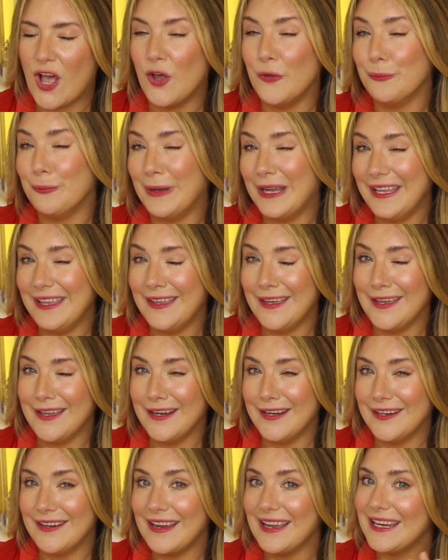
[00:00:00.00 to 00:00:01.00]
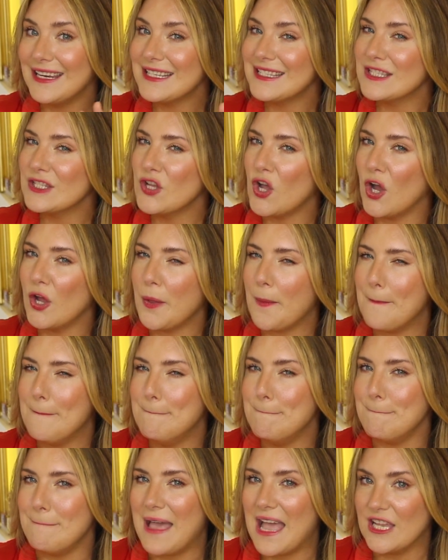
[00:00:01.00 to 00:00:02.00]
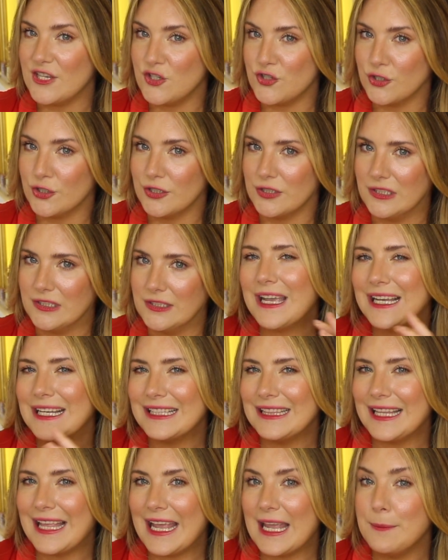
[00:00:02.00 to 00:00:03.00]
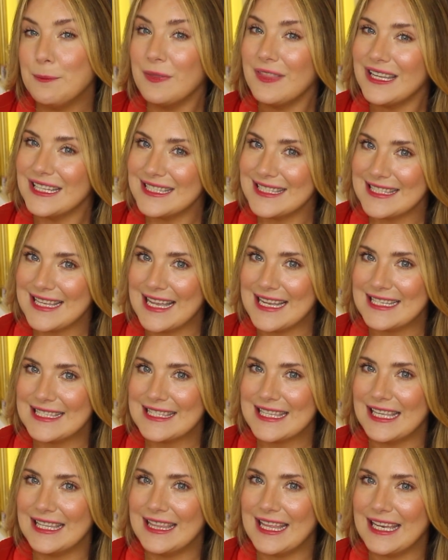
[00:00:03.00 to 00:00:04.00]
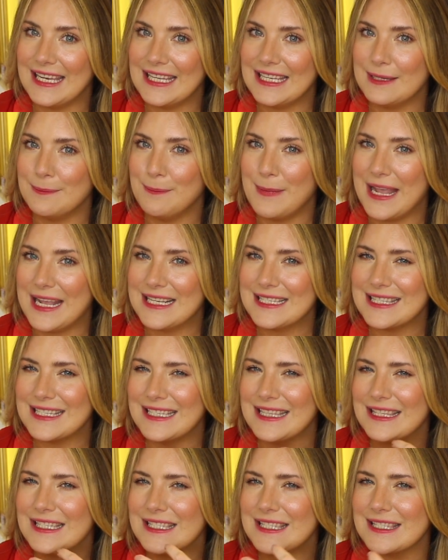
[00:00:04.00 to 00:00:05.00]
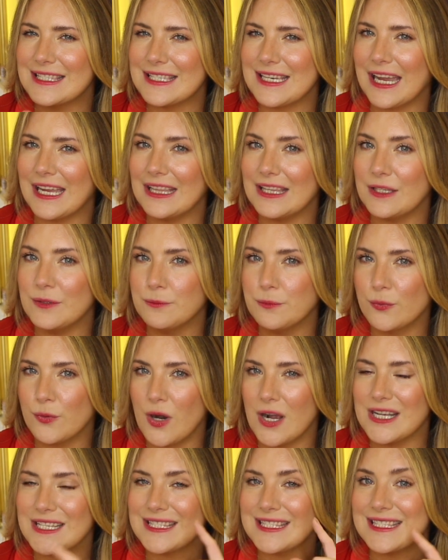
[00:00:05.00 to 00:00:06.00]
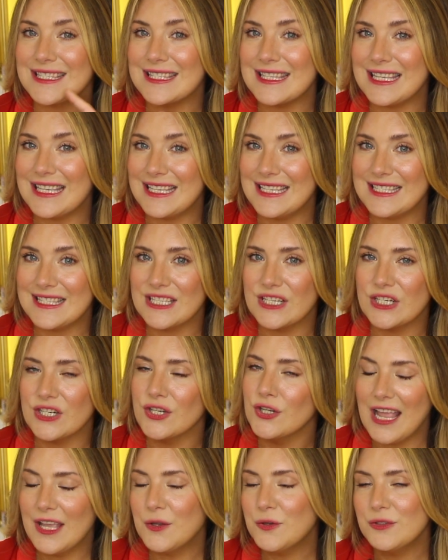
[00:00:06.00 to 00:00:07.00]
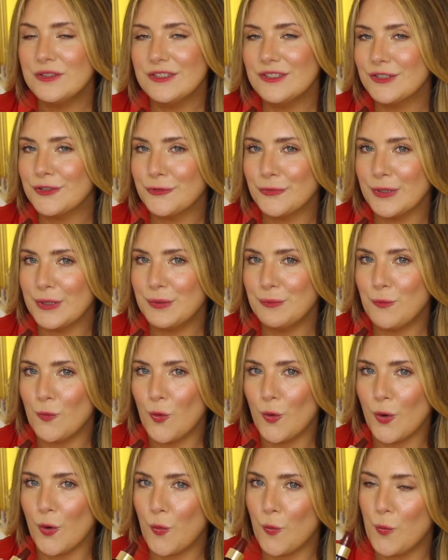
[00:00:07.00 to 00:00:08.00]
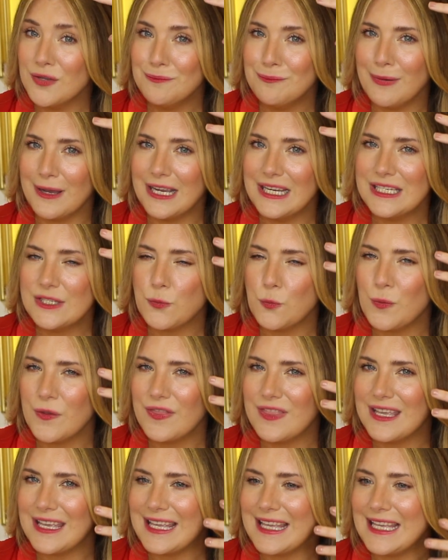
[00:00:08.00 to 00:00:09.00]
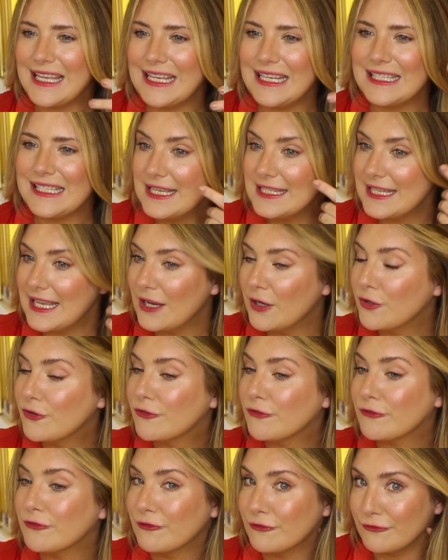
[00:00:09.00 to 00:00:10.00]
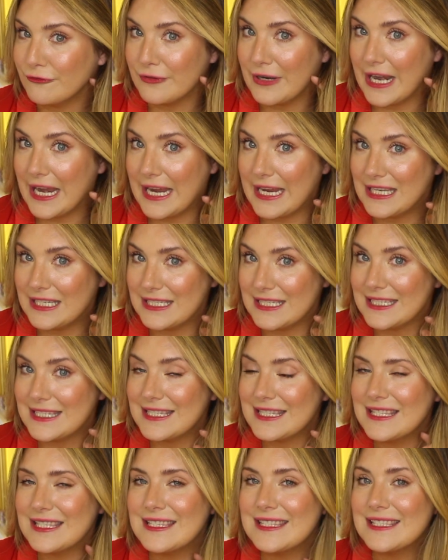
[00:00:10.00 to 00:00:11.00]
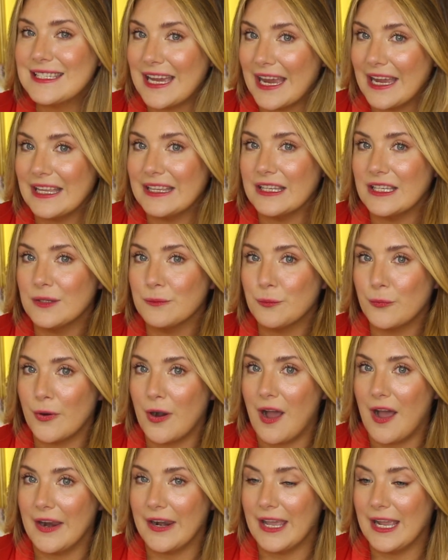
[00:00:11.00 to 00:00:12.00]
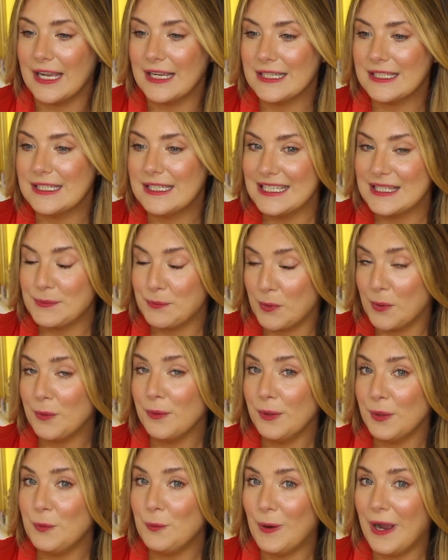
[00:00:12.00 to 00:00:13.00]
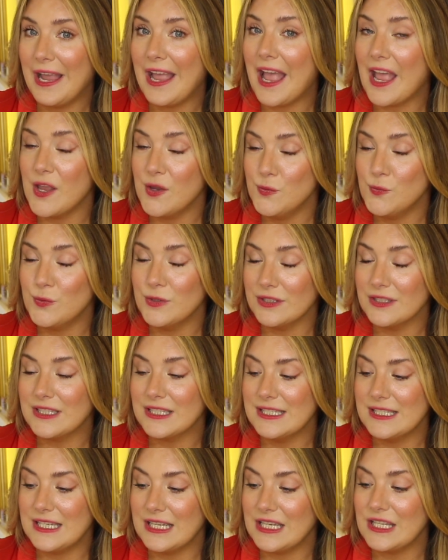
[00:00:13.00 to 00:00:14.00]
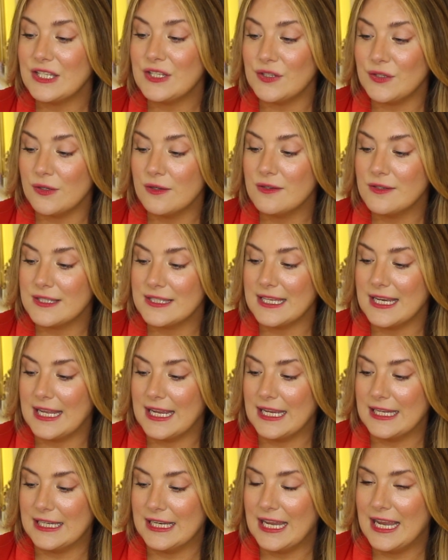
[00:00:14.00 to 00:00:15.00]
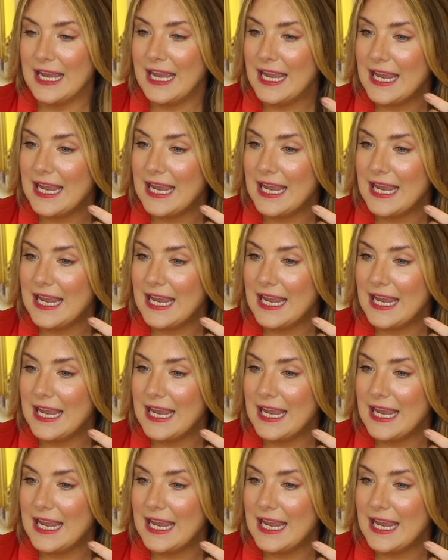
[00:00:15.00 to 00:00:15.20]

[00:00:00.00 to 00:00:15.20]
On my hair, it is not magical. The claim that says that it makes the styling process easier, I couldn't agree more. Combined with the heat, is a great styling product. It's probably why I will continue using it.